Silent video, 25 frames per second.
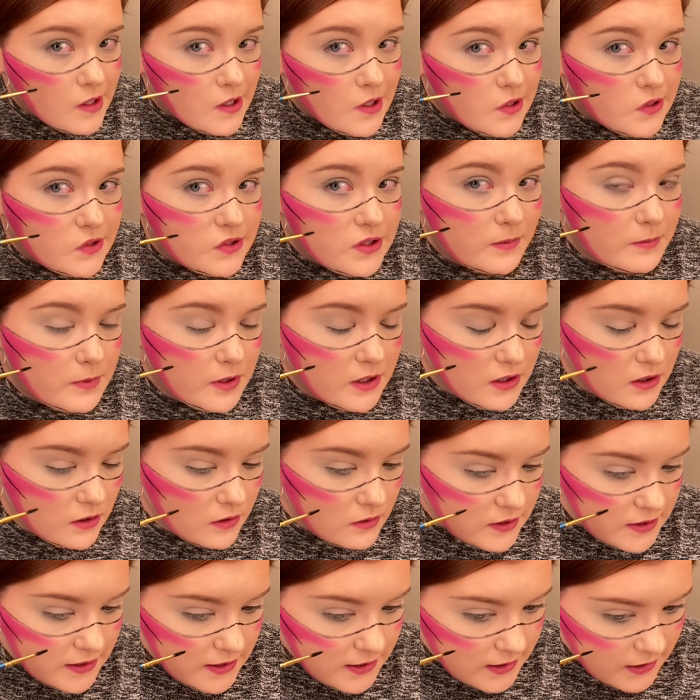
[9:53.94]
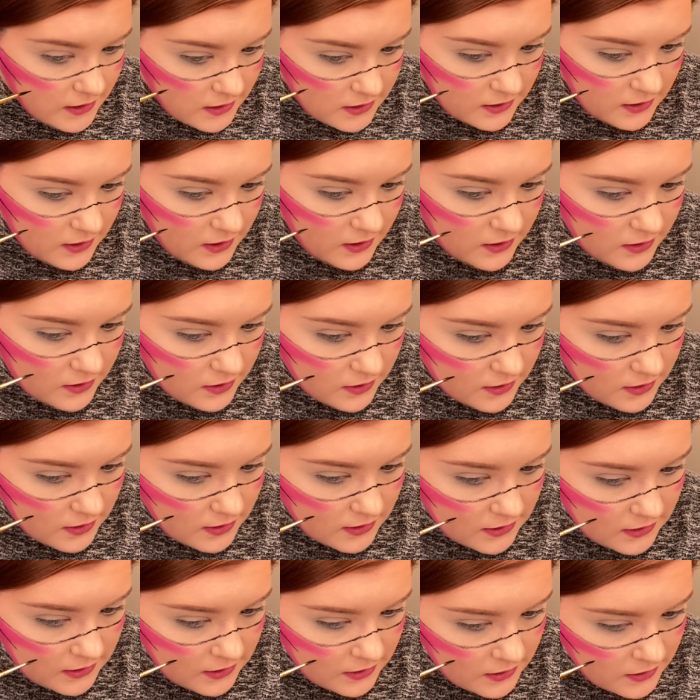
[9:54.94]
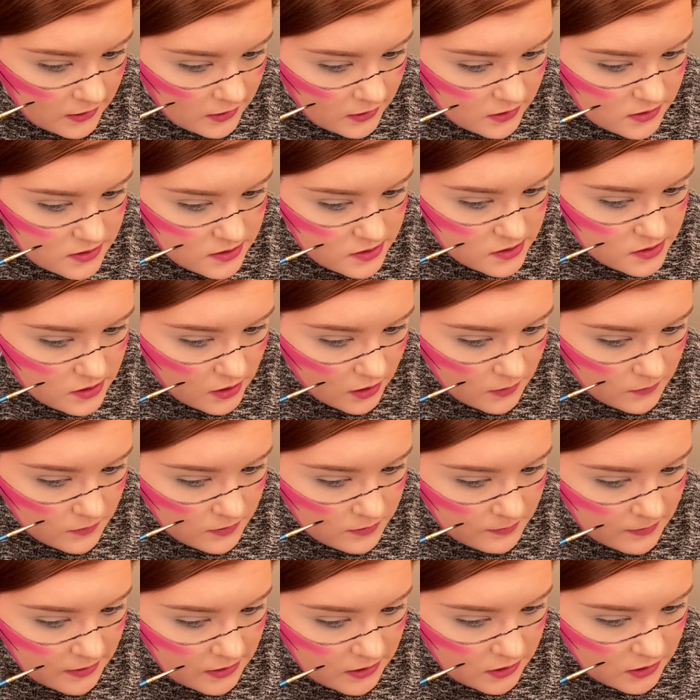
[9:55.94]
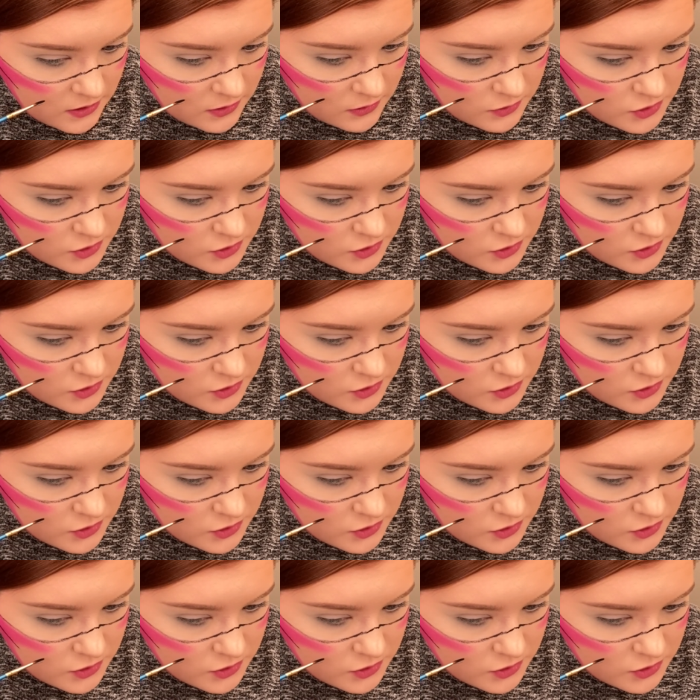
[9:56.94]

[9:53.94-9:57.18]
So I'm gonna go in and start with my U